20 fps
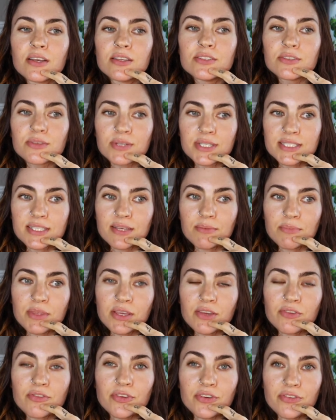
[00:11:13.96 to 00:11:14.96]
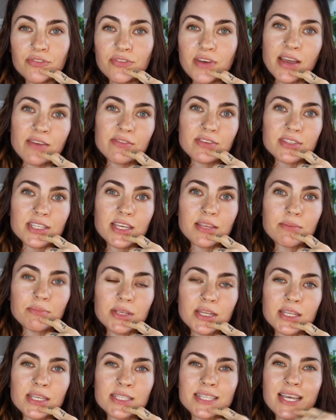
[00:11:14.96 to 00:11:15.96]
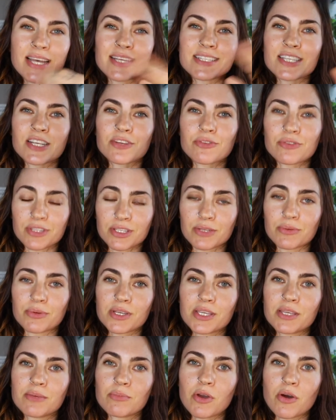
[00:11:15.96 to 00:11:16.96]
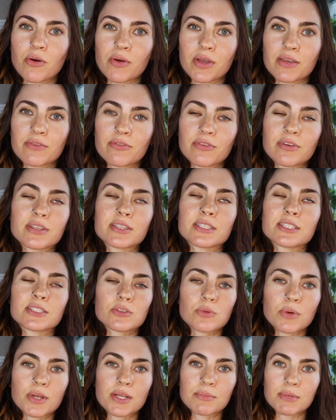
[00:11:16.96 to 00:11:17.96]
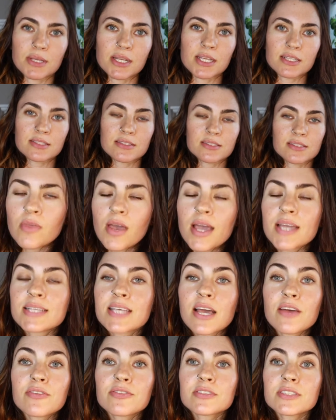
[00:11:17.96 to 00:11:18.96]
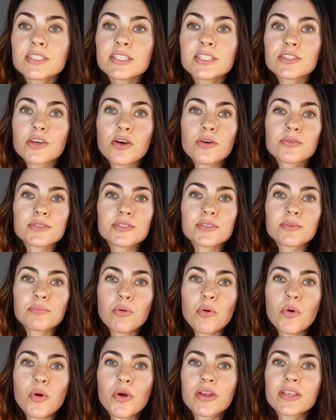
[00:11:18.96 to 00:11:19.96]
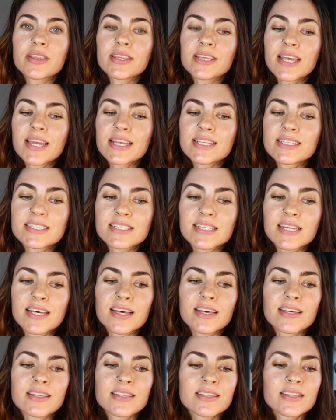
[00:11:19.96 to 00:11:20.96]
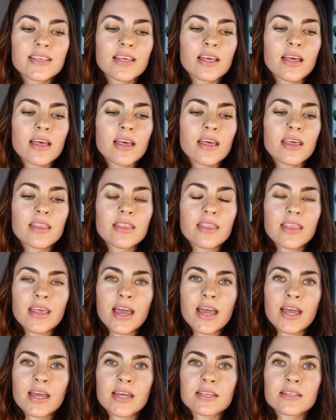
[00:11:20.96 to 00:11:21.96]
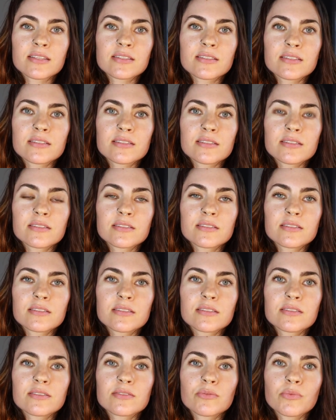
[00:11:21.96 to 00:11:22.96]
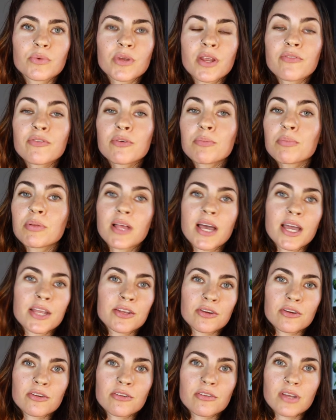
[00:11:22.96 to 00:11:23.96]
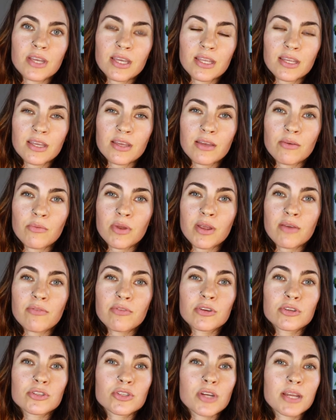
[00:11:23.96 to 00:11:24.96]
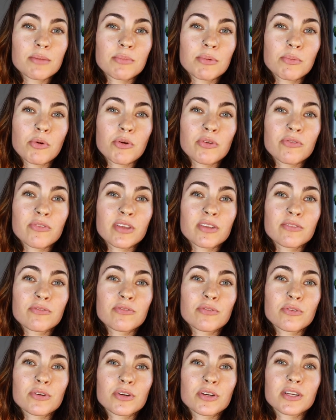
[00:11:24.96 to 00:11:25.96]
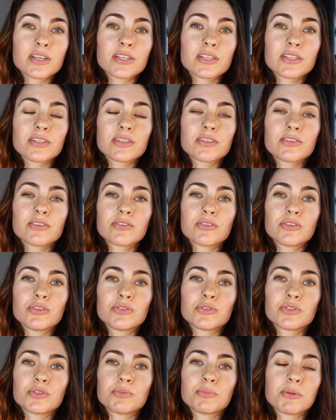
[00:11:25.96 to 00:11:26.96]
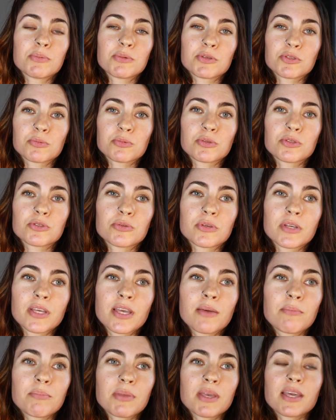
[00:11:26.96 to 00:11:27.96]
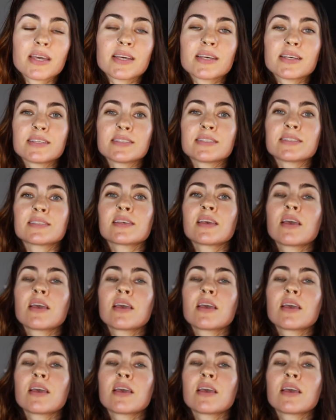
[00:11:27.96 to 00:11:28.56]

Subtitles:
doing something for 5 or 10 minutes, I generally will keep going for at least 20 minutes. I definitely don't support the idea that whatever plan you're creating, whatever you're trying to be motivated for, you should be miserable doing it, because